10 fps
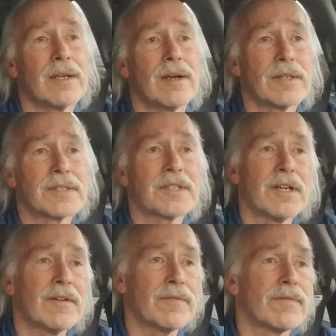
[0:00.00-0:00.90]
on
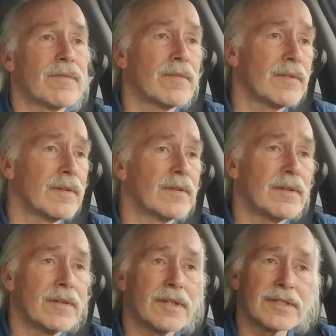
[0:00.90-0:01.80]
stuff
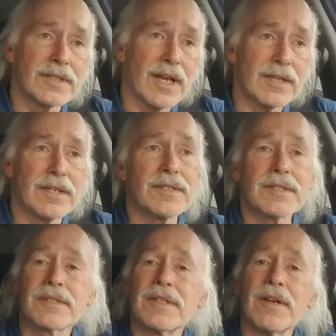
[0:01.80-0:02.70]
that's not
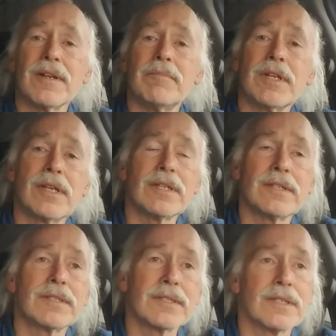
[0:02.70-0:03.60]
necessary,
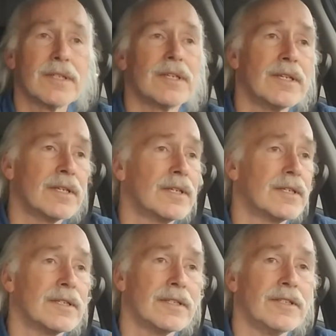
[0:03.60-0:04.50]
because
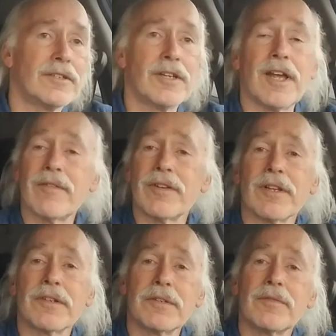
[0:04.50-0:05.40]
you could have an
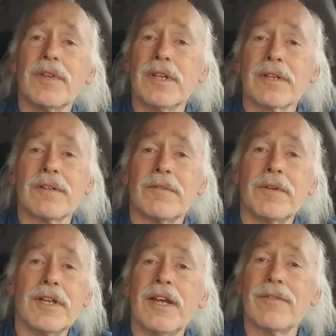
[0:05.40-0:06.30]
electric vehicle
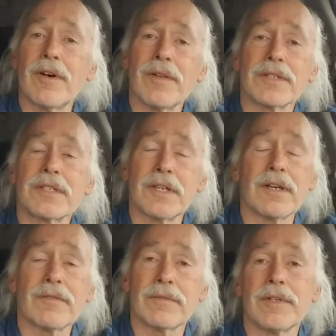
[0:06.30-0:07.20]
and have all this stuff. You
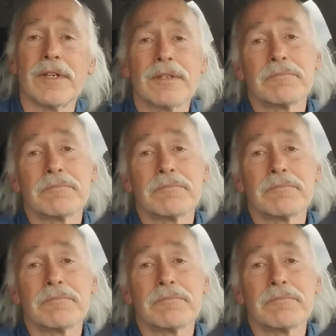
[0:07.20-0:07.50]
know?